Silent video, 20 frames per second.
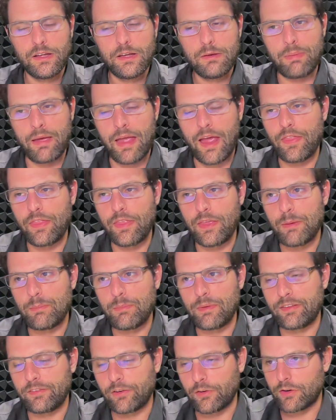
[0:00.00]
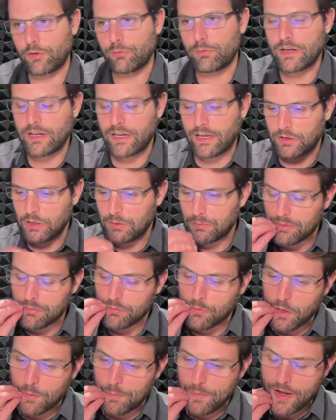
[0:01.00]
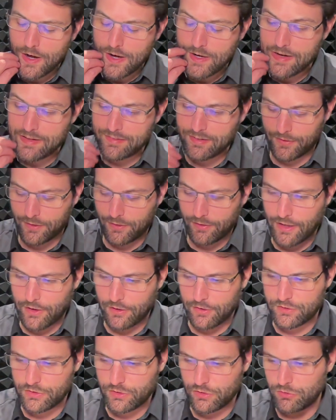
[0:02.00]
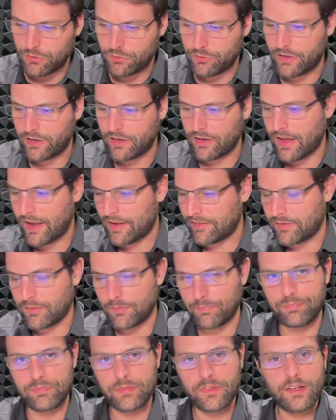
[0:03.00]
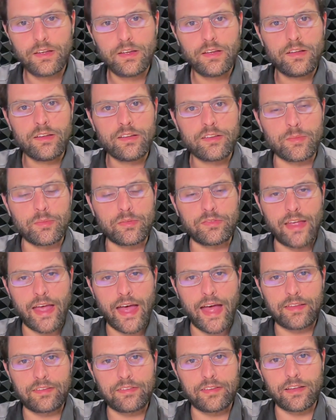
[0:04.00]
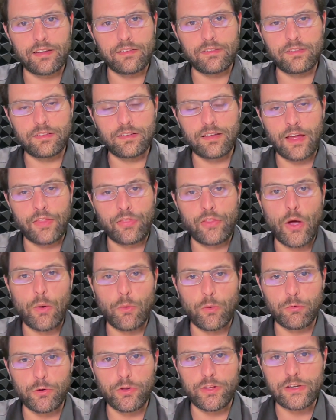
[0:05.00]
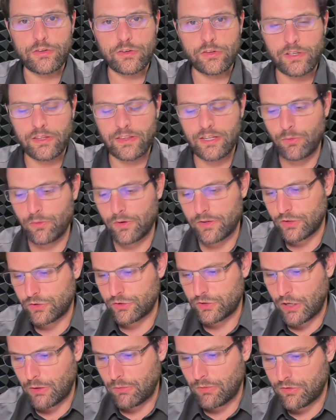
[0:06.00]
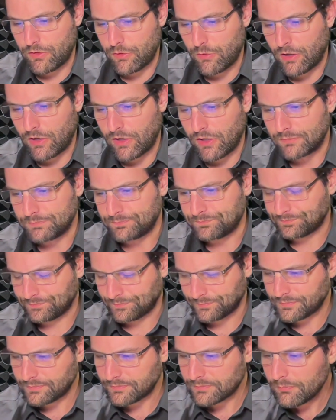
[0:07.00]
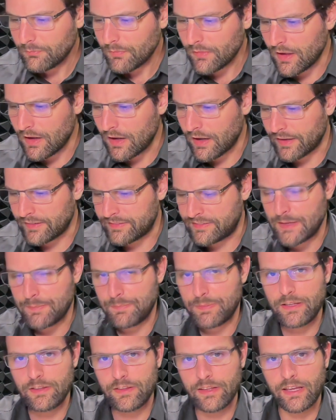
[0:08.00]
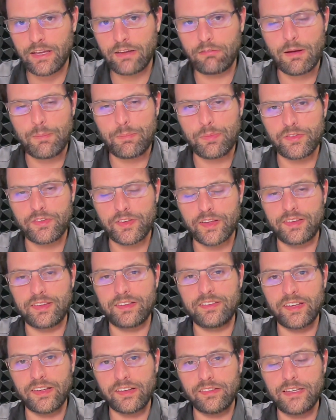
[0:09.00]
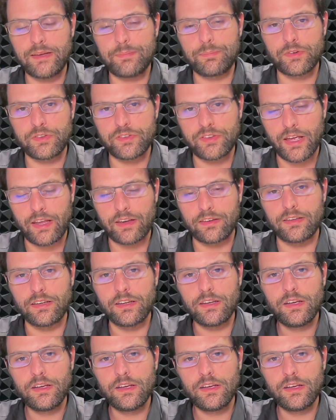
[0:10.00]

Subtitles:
ban them? And started reading a little bit more about it. Inside the letter, too, they had some stats that I thought were really interesting that I wanted to share with you all. TP-Link represents 60%